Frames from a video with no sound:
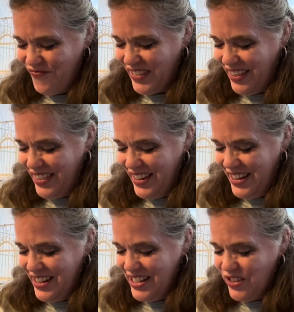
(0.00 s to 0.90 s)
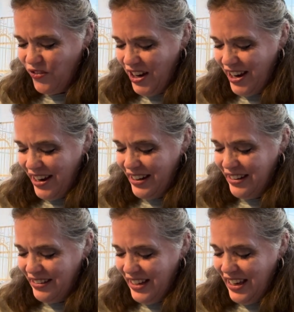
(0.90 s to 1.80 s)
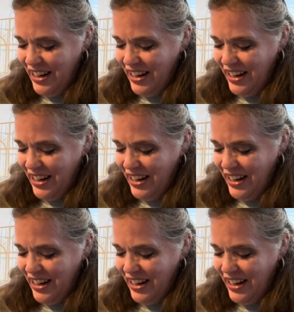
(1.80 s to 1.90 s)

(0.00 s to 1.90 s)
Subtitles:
This finally